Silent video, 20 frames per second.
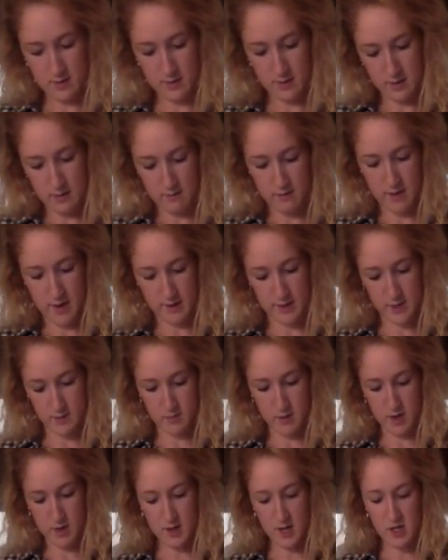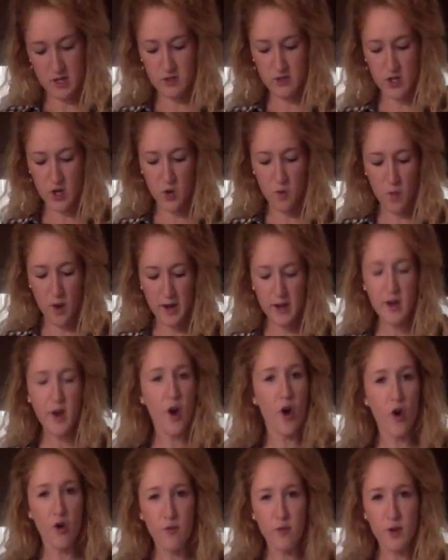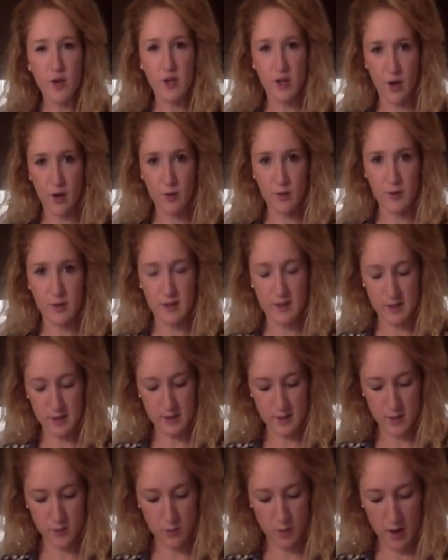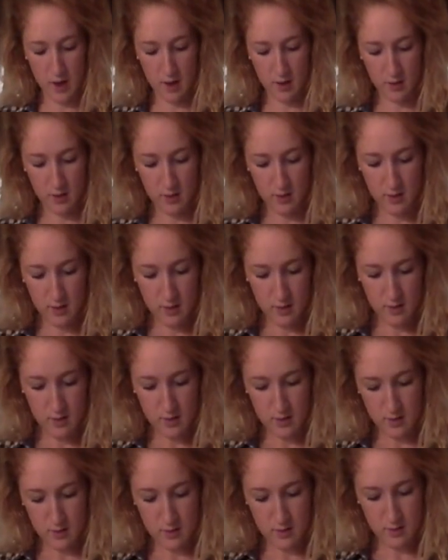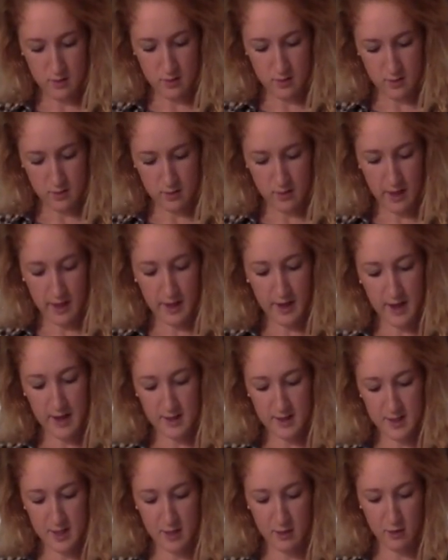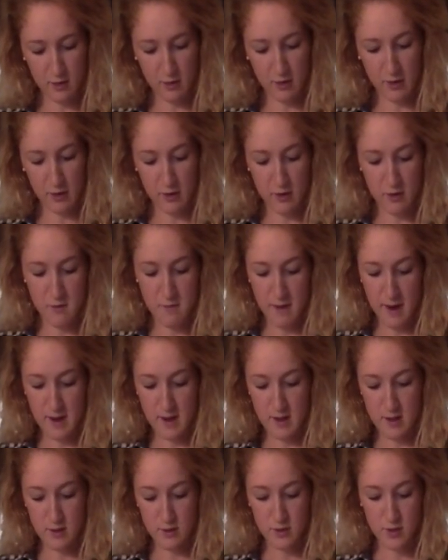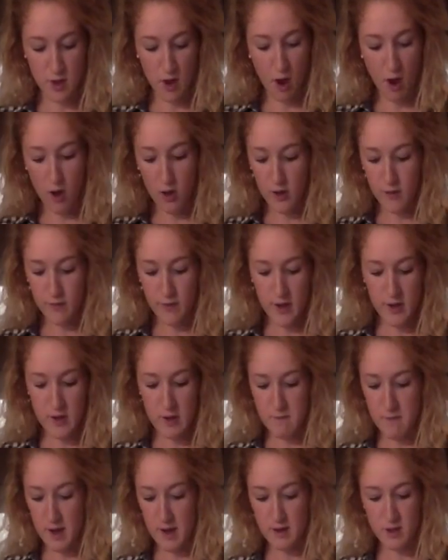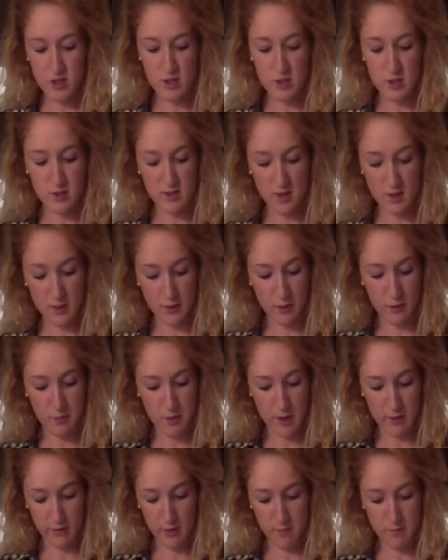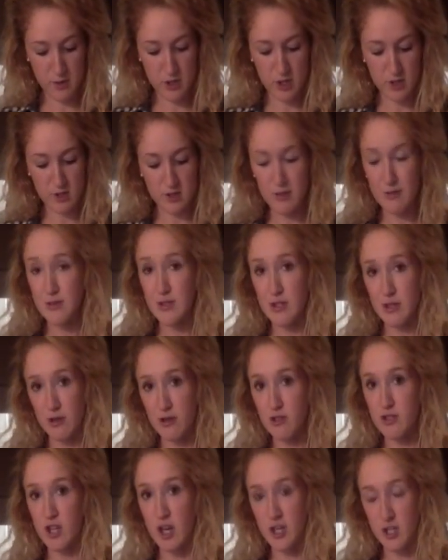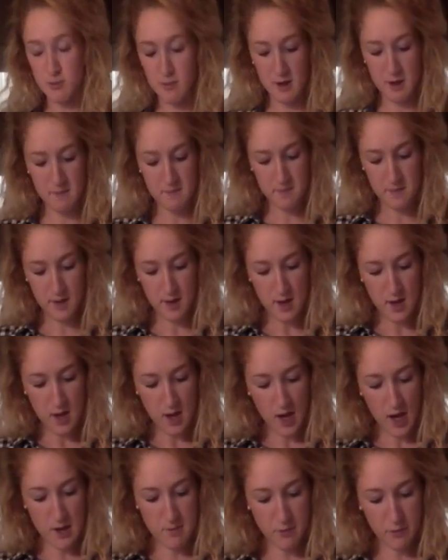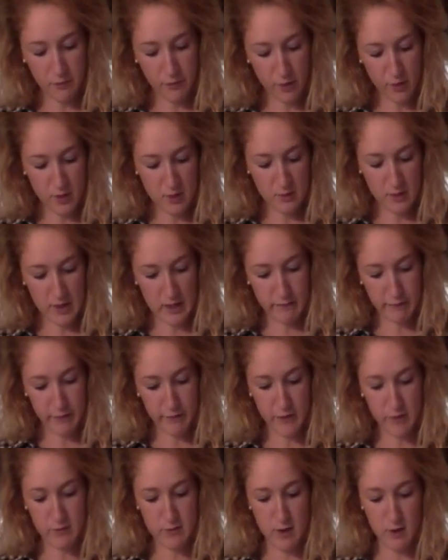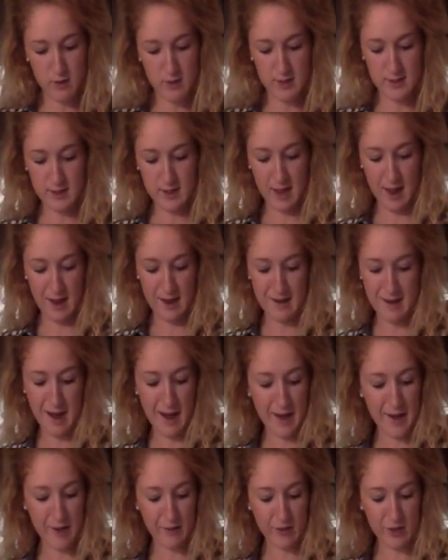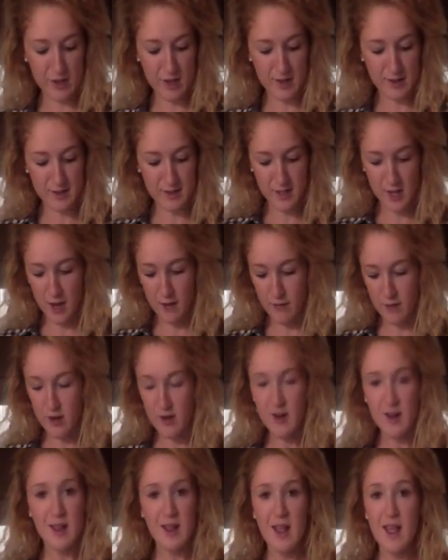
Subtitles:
give that a spin, and you don't want to overcoat this as well. Like I had said earlier, you might use all of it, you might just use a little bit of it, but just use your judgment. And before you leave, if you notice that not everything is covered,